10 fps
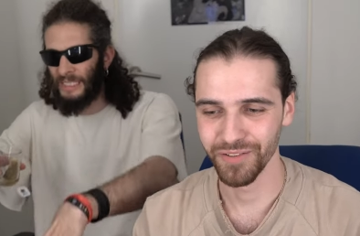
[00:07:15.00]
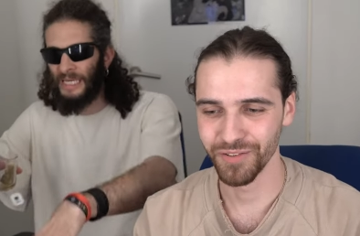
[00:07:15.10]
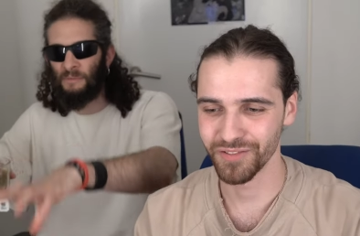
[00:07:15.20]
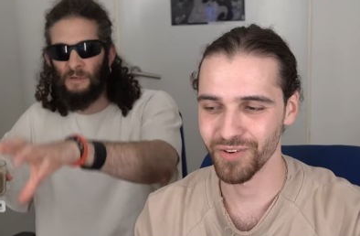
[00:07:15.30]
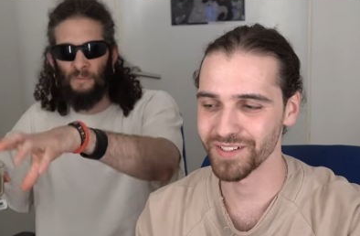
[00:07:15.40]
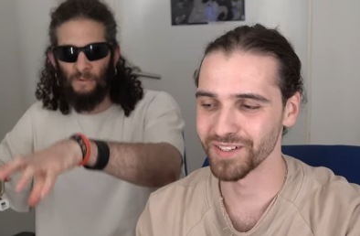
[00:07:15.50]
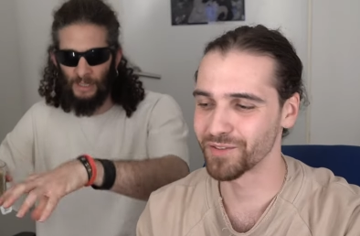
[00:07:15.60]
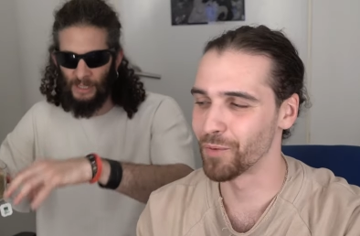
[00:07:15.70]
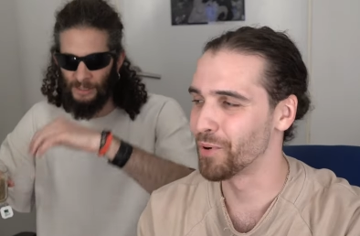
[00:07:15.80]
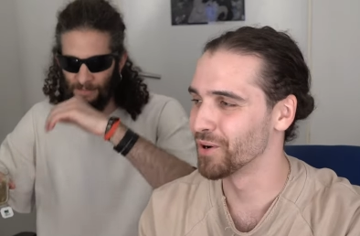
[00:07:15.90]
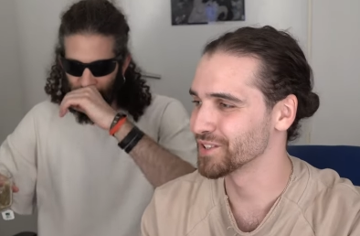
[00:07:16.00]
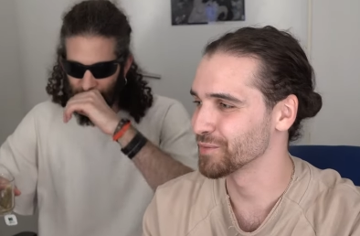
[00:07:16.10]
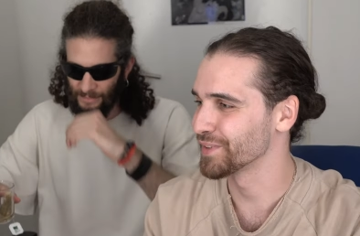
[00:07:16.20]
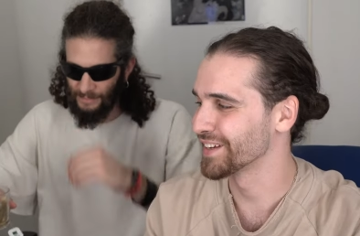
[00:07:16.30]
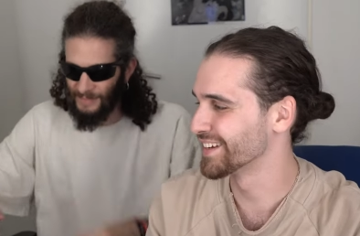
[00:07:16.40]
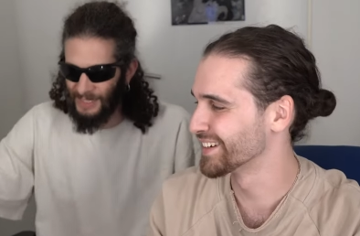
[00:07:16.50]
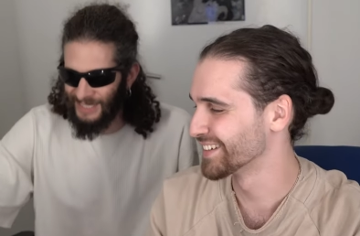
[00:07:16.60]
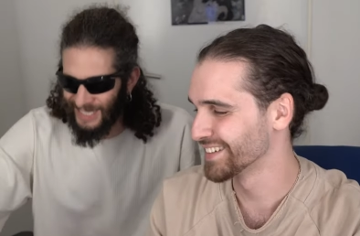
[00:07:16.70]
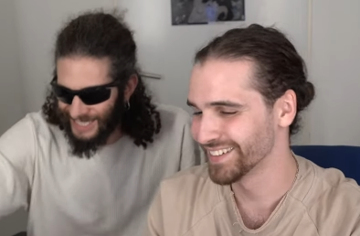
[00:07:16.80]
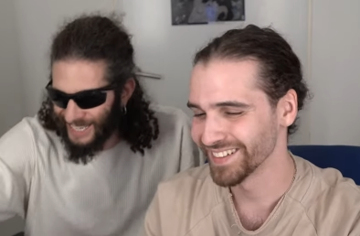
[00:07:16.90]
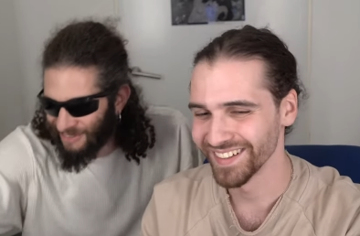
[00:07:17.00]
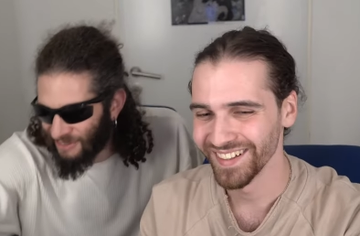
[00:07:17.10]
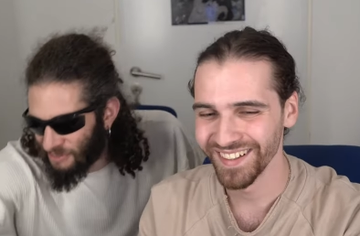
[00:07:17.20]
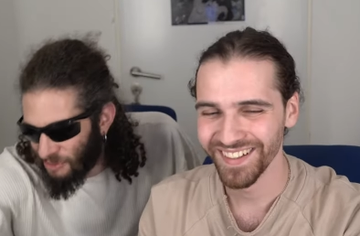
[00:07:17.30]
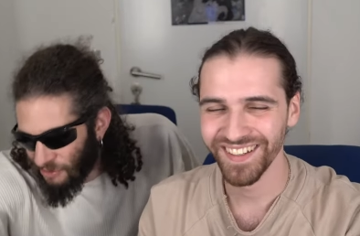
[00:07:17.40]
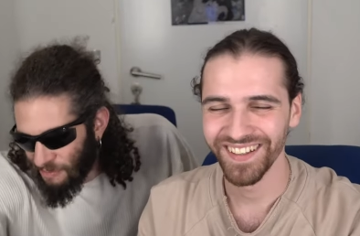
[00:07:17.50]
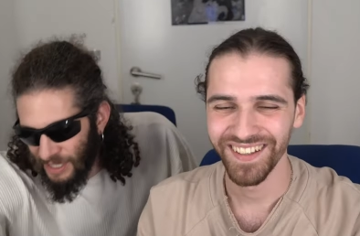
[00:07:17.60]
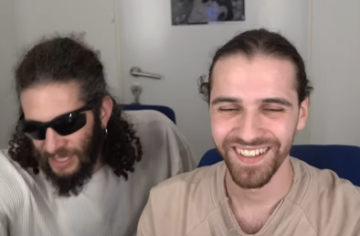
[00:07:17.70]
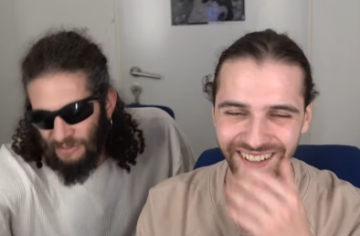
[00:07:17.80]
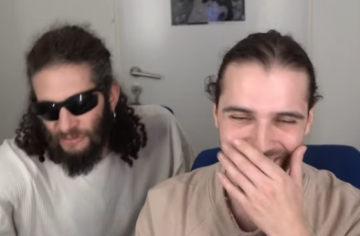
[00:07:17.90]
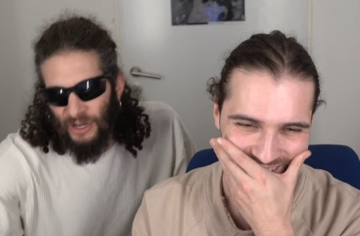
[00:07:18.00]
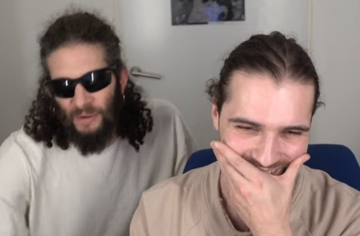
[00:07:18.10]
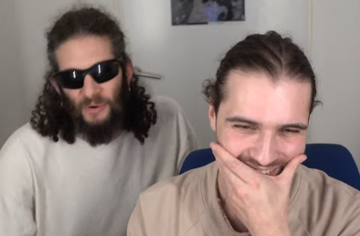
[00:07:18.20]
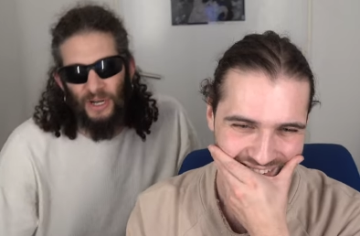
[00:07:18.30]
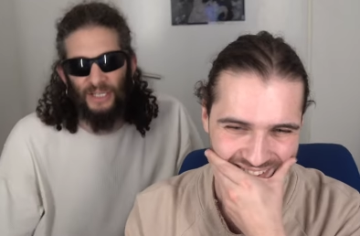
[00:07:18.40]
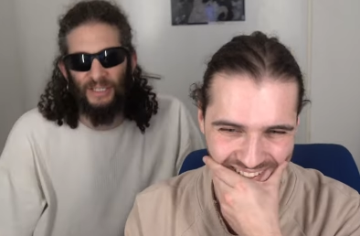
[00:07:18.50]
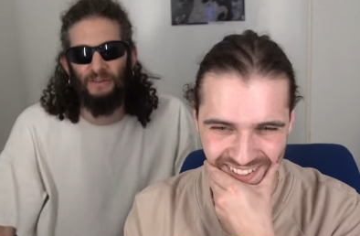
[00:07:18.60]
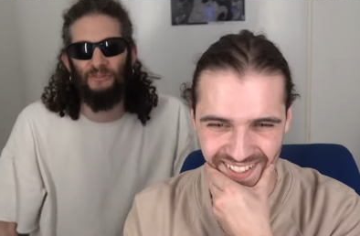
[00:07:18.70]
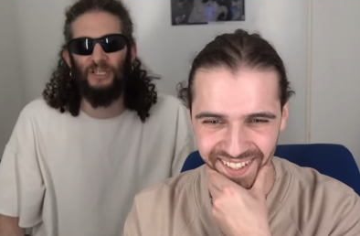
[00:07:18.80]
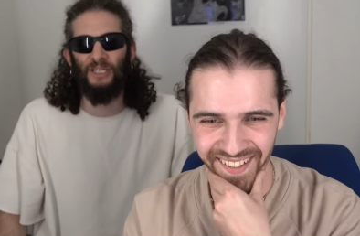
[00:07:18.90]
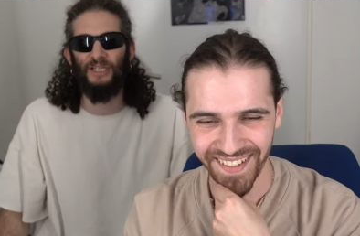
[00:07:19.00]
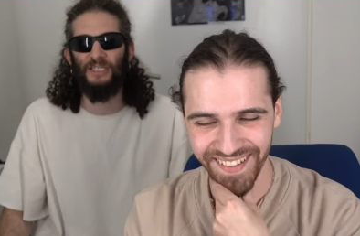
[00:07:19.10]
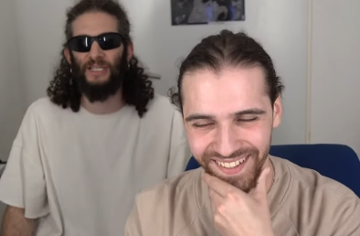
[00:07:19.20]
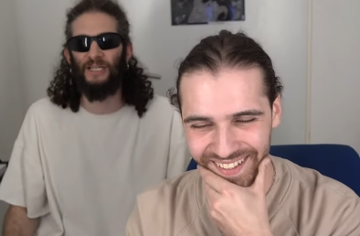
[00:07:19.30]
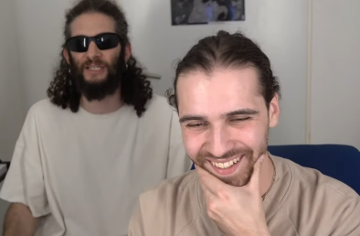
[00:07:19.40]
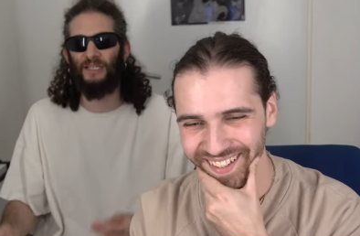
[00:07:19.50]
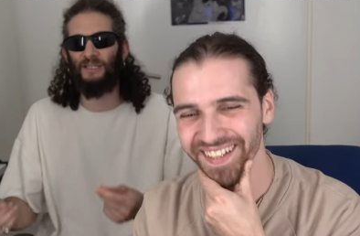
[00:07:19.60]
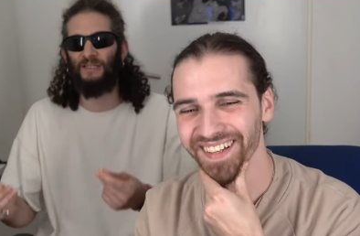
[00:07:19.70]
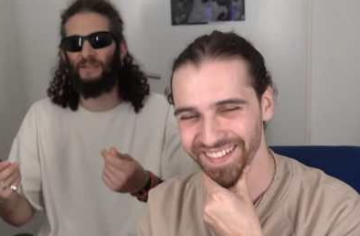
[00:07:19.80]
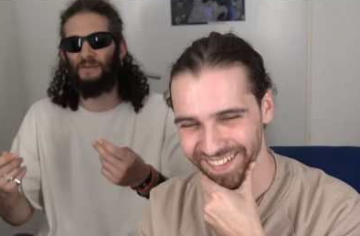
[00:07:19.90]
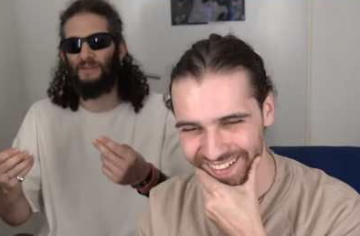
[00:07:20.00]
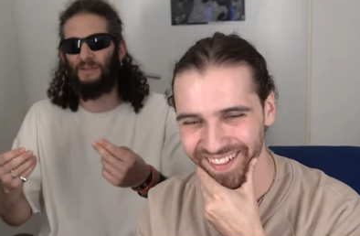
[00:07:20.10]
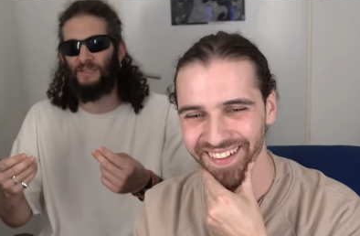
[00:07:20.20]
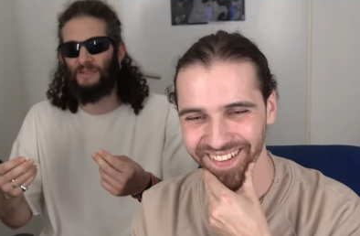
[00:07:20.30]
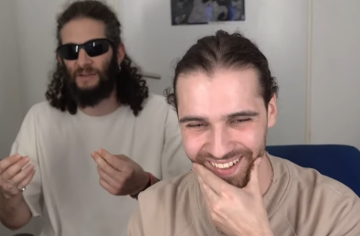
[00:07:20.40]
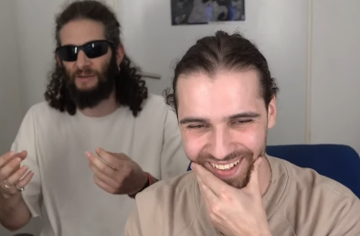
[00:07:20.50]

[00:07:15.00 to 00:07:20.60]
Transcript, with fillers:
Speaker 1: trusted porn supplier. The camera movement, the frame rate, everything is like the the. It's, it,